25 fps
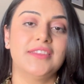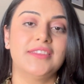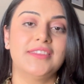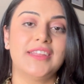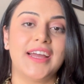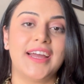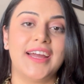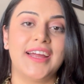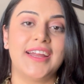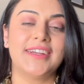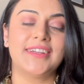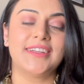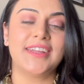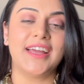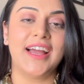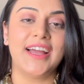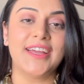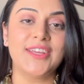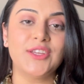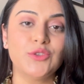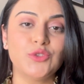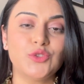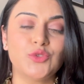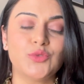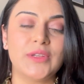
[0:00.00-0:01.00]
that I
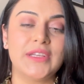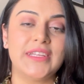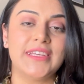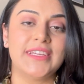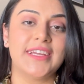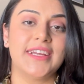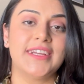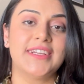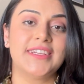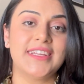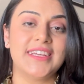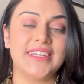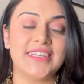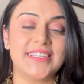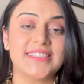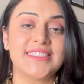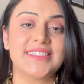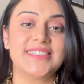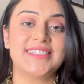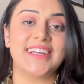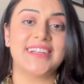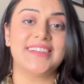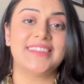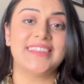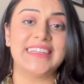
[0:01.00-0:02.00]
usually get
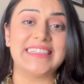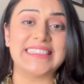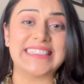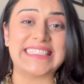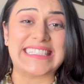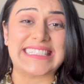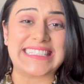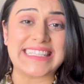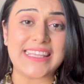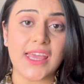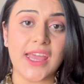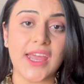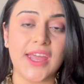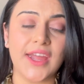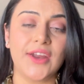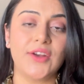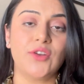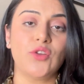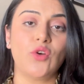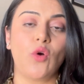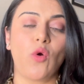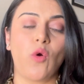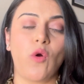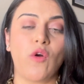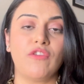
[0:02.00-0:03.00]
is that they're
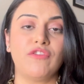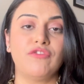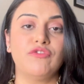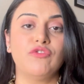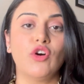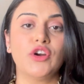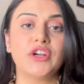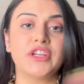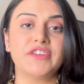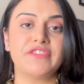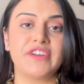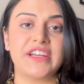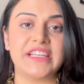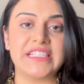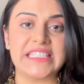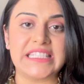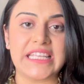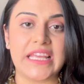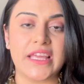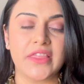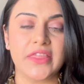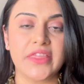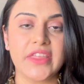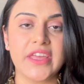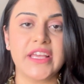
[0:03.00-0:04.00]
scared of what if I
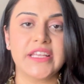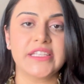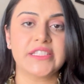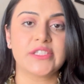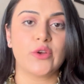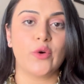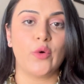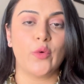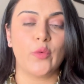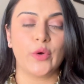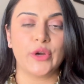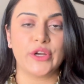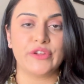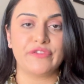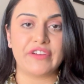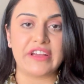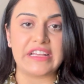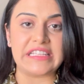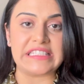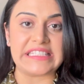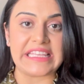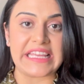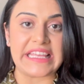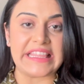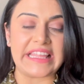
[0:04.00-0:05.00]
say this or what if
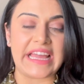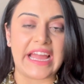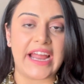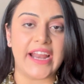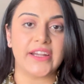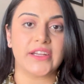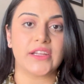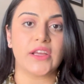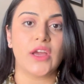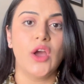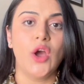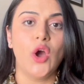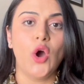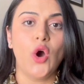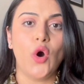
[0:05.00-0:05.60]
I say that.